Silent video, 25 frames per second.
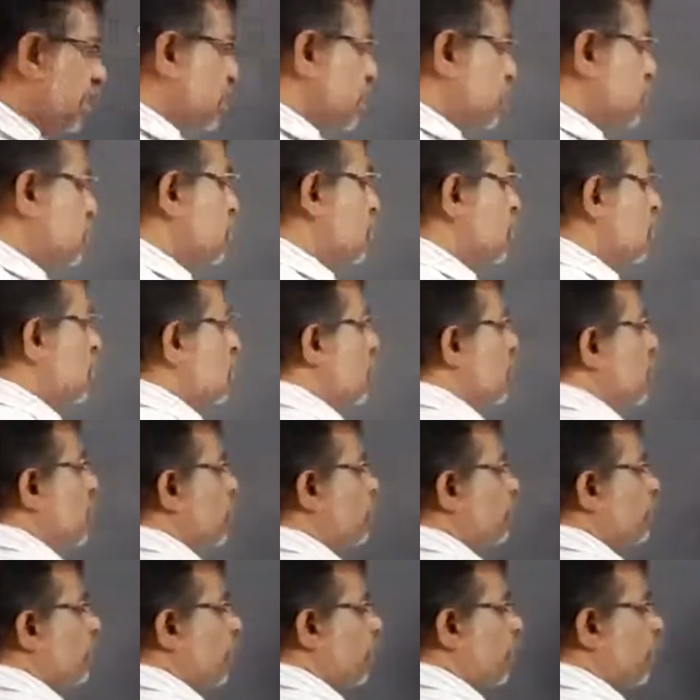
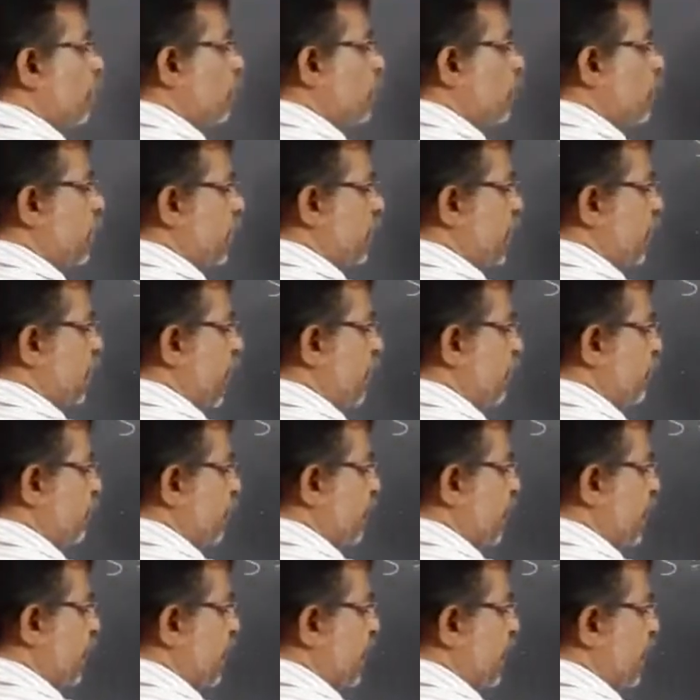So probability
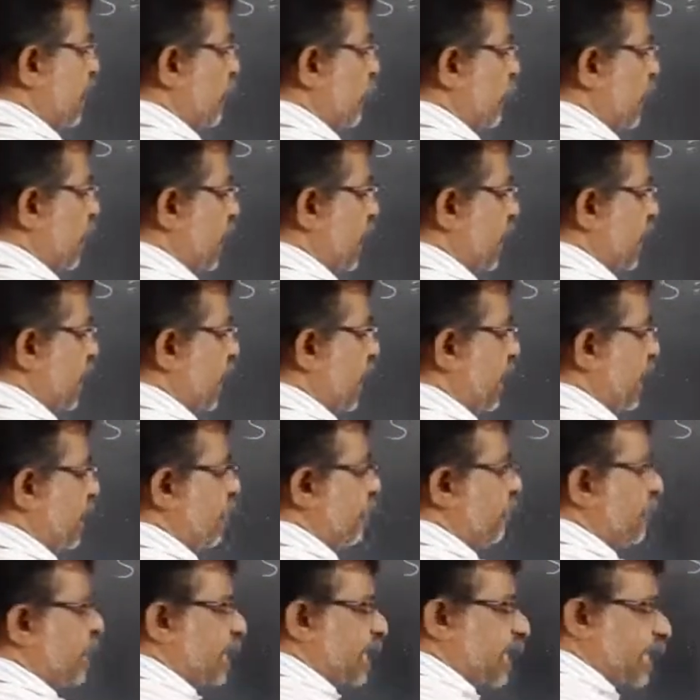of getting one
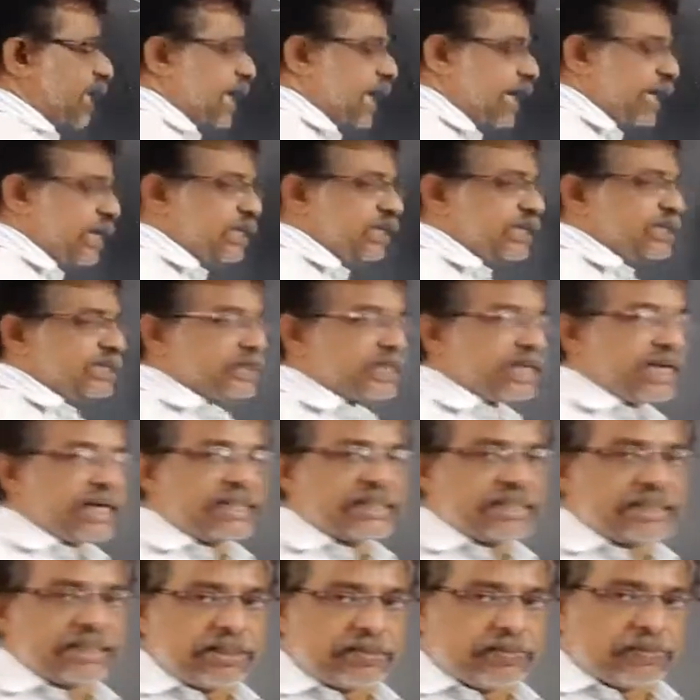head when a coin is
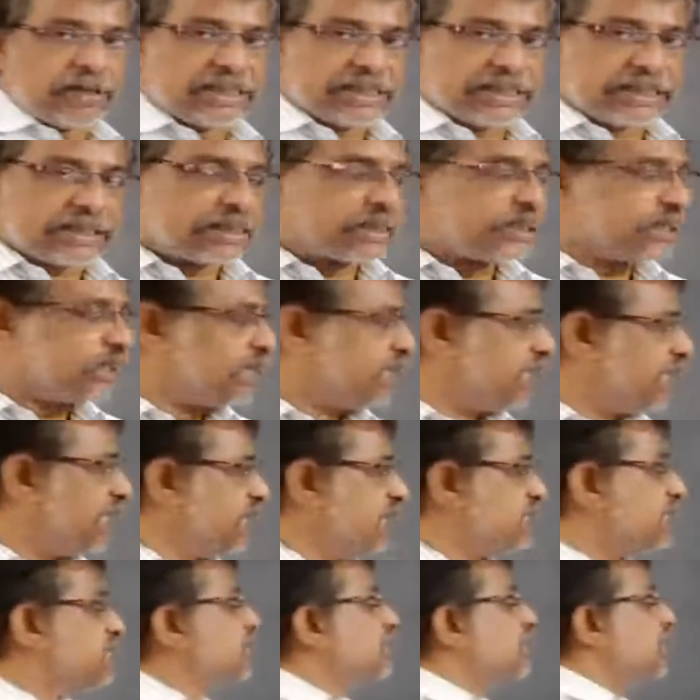tossed once
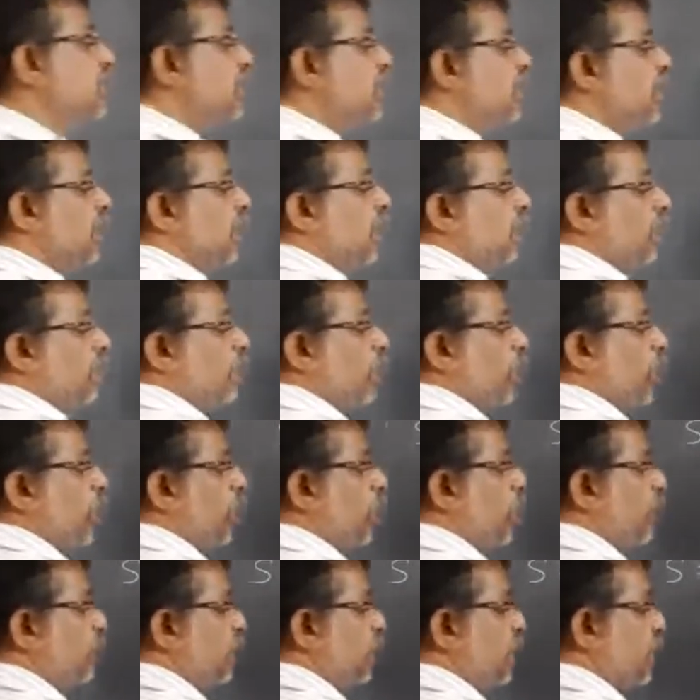is
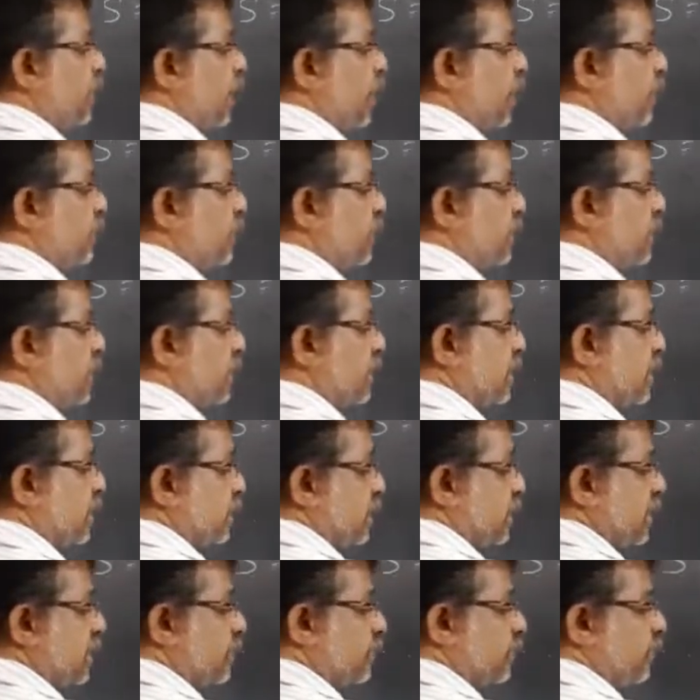probability of
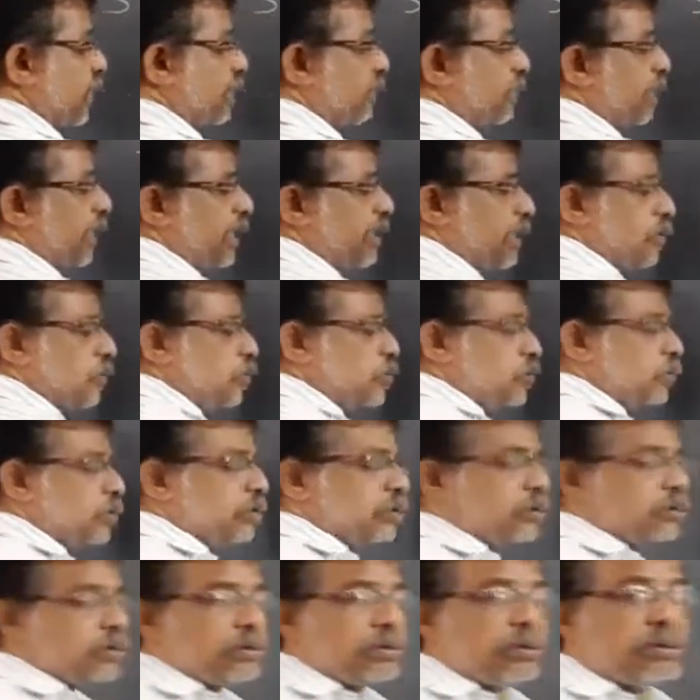success is 1 by 2.
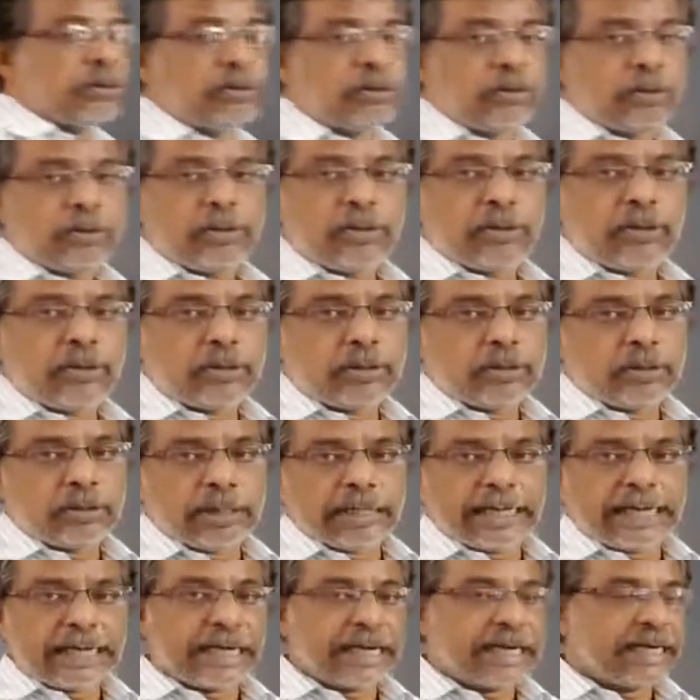
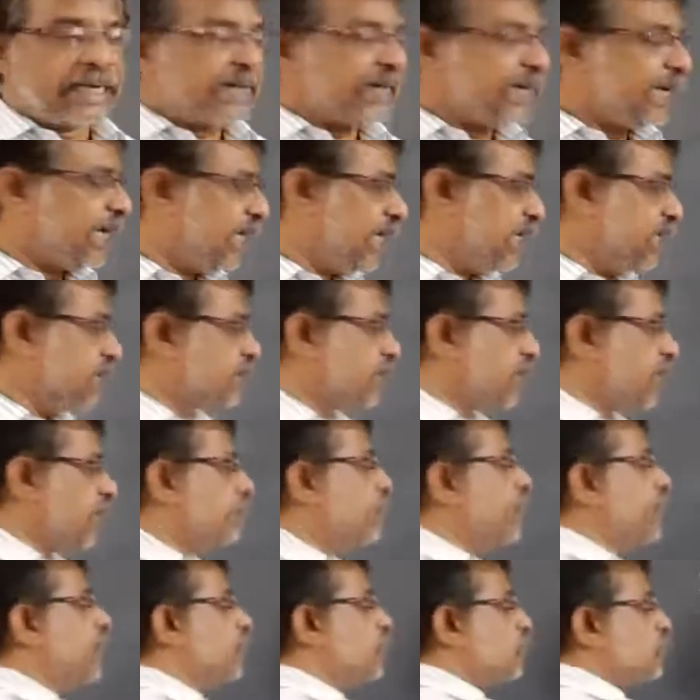So getting head is 1
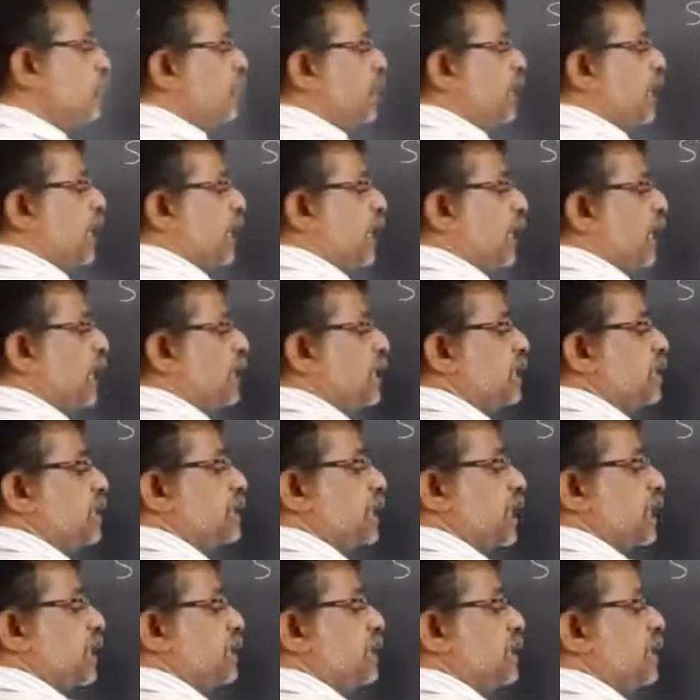by 2 when a coin is
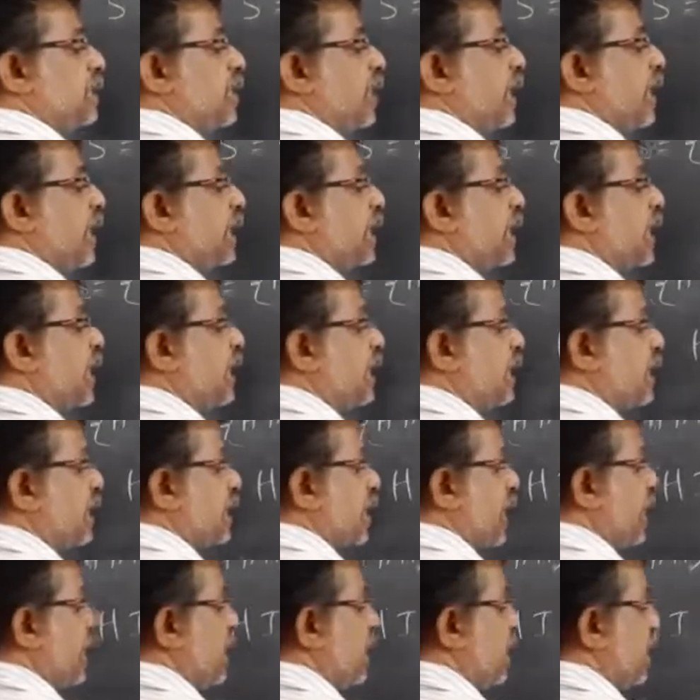tossed, and getting
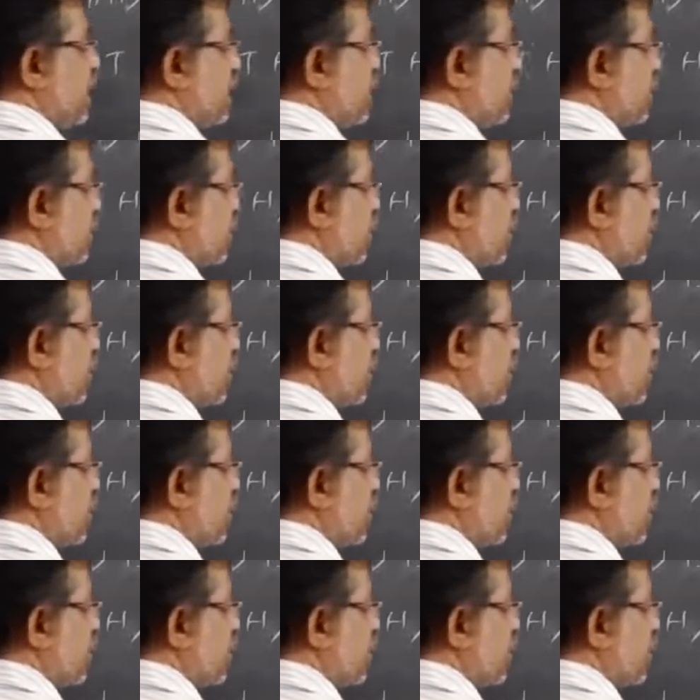tail is